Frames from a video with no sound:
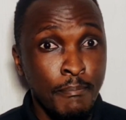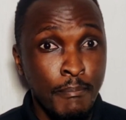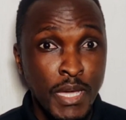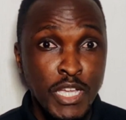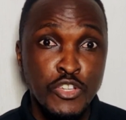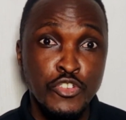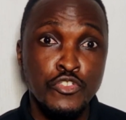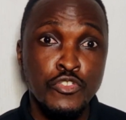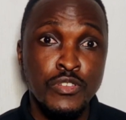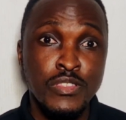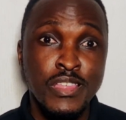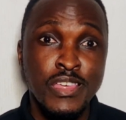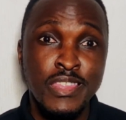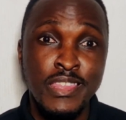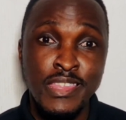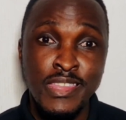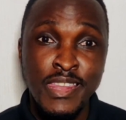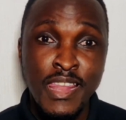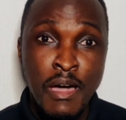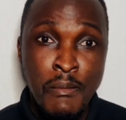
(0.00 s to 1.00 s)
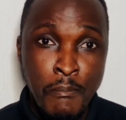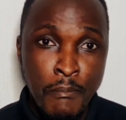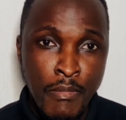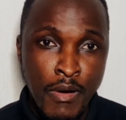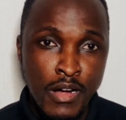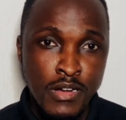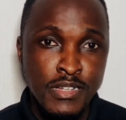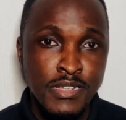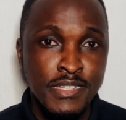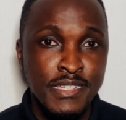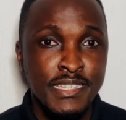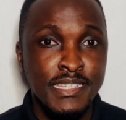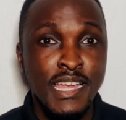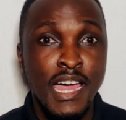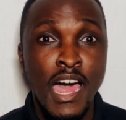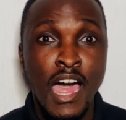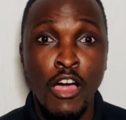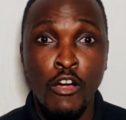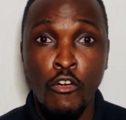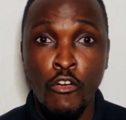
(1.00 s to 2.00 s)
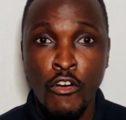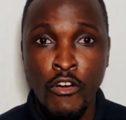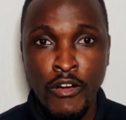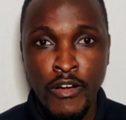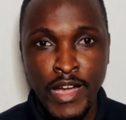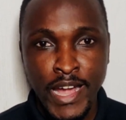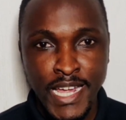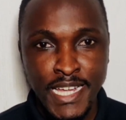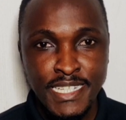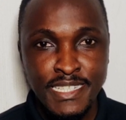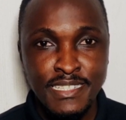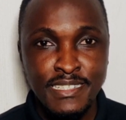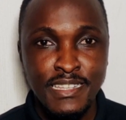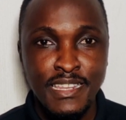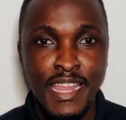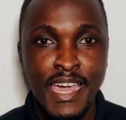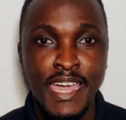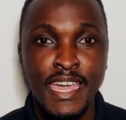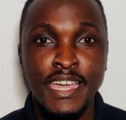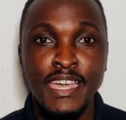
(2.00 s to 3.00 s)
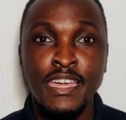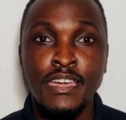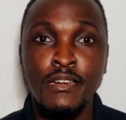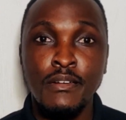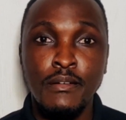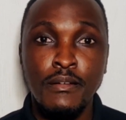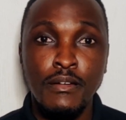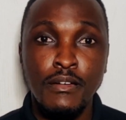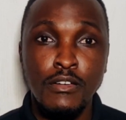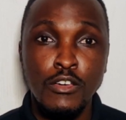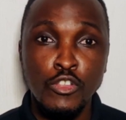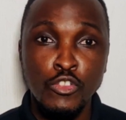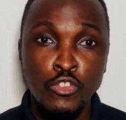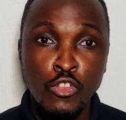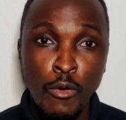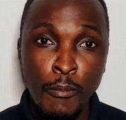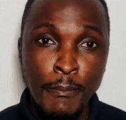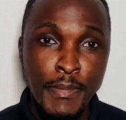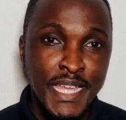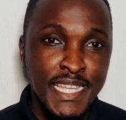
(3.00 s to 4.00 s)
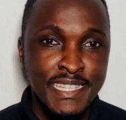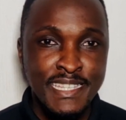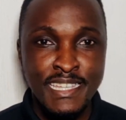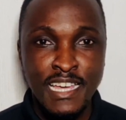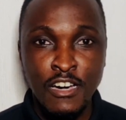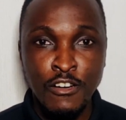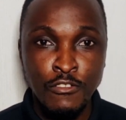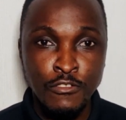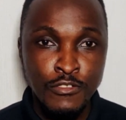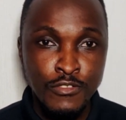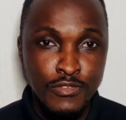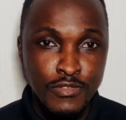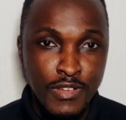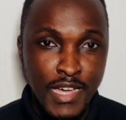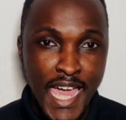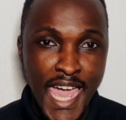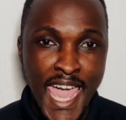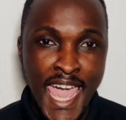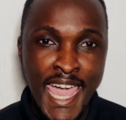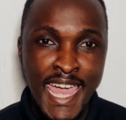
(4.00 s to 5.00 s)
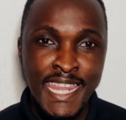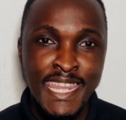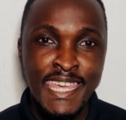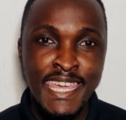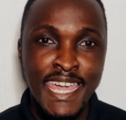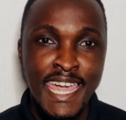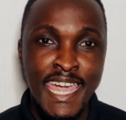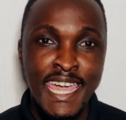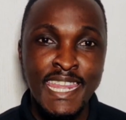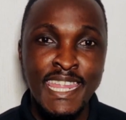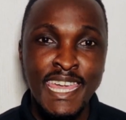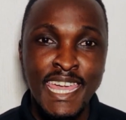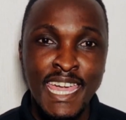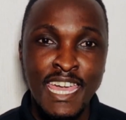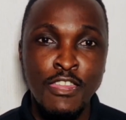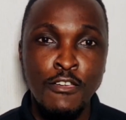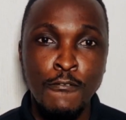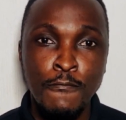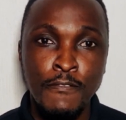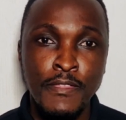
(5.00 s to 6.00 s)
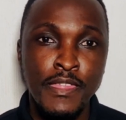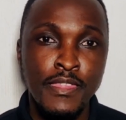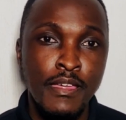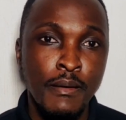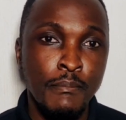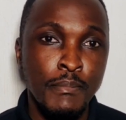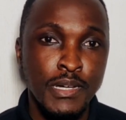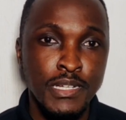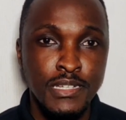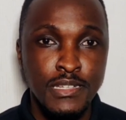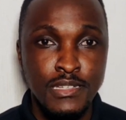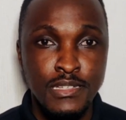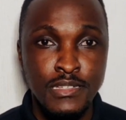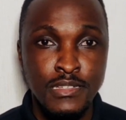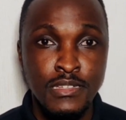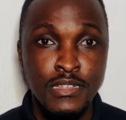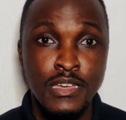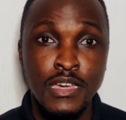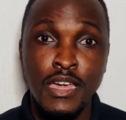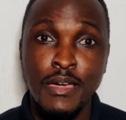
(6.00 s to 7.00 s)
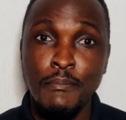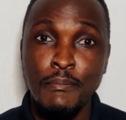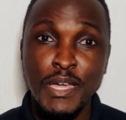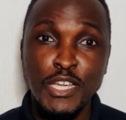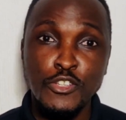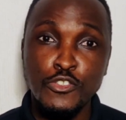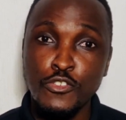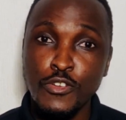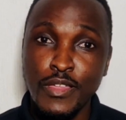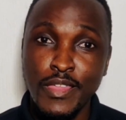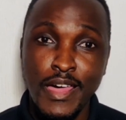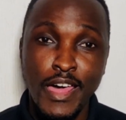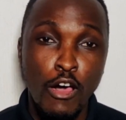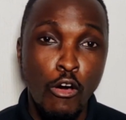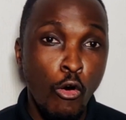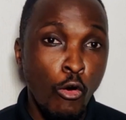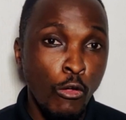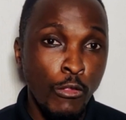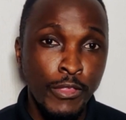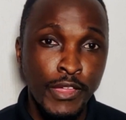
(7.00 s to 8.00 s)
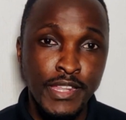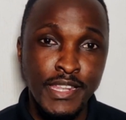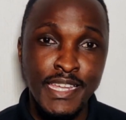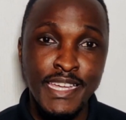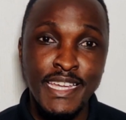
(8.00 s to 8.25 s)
make sure that the numbers are correct. Like, don't miss out any of the numbers. make sure that all the